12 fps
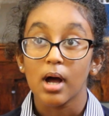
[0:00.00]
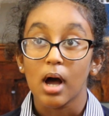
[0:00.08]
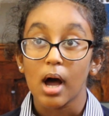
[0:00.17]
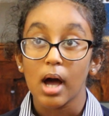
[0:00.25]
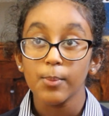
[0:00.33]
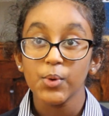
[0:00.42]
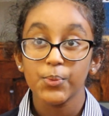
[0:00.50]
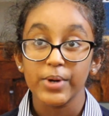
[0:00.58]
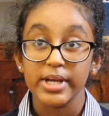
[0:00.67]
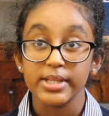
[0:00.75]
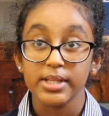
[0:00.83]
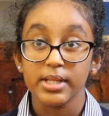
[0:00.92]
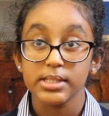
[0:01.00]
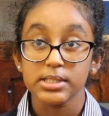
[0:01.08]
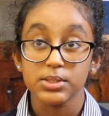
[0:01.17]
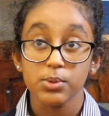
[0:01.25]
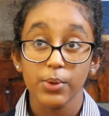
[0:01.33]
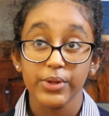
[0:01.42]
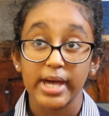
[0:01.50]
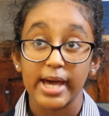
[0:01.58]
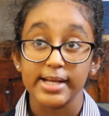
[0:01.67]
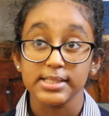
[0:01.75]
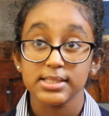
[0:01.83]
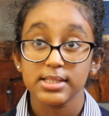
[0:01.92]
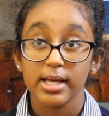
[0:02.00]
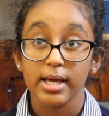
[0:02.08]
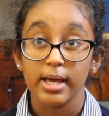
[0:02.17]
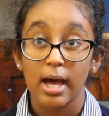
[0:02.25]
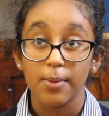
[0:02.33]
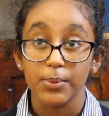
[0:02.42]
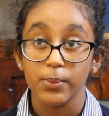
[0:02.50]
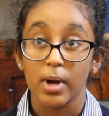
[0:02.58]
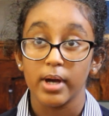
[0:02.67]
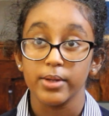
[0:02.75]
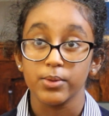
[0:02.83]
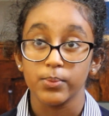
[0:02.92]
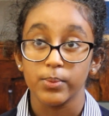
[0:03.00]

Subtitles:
I am afraid that this is not the case everywhere in the